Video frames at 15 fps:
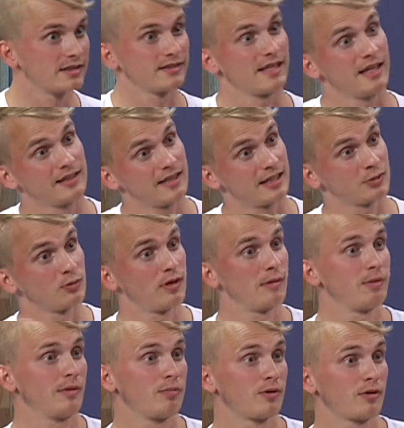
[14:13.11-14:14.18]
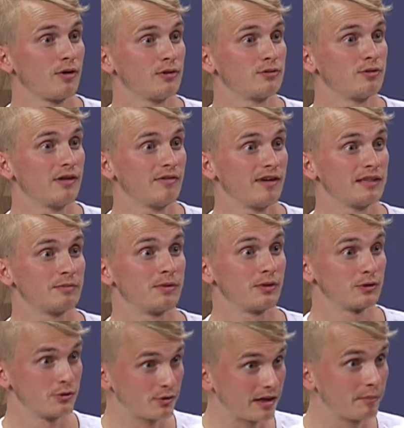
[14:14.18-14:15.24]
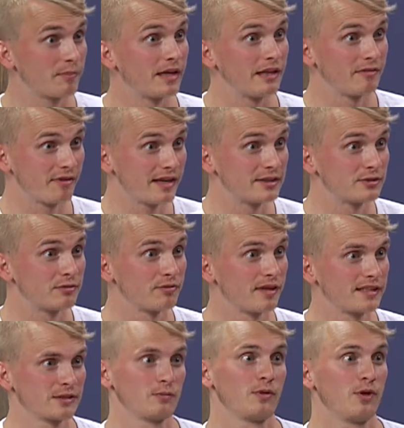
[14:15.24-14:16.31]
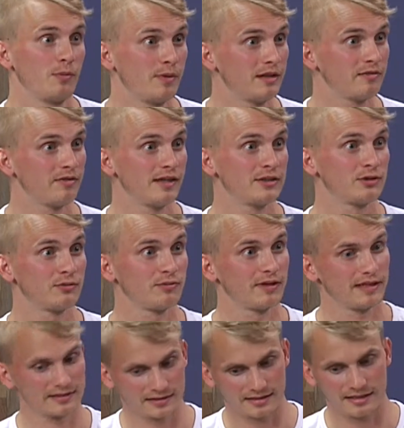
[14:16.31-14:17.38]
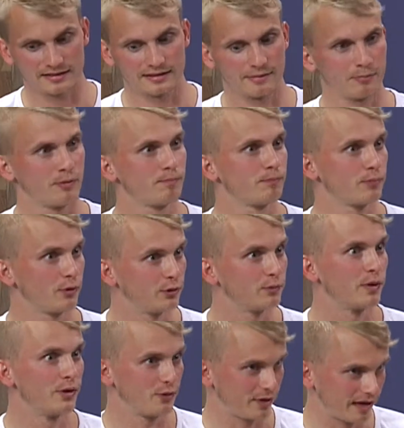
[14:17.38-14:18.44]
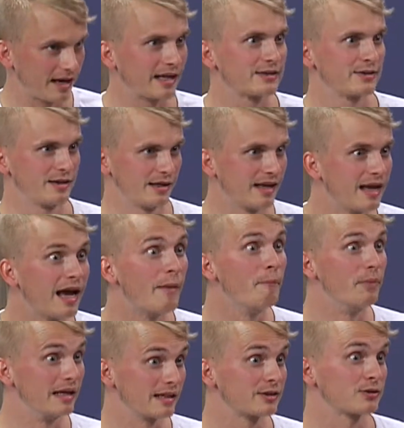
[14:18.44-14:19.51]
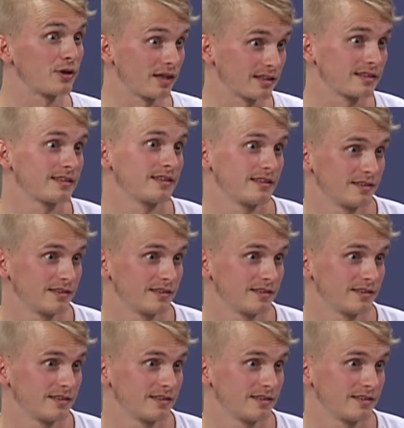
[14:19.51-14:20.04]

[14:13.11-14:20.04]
And that's why people go to events because you can meet face to face, and when you meet face to face, that's the point when you can actually build trust.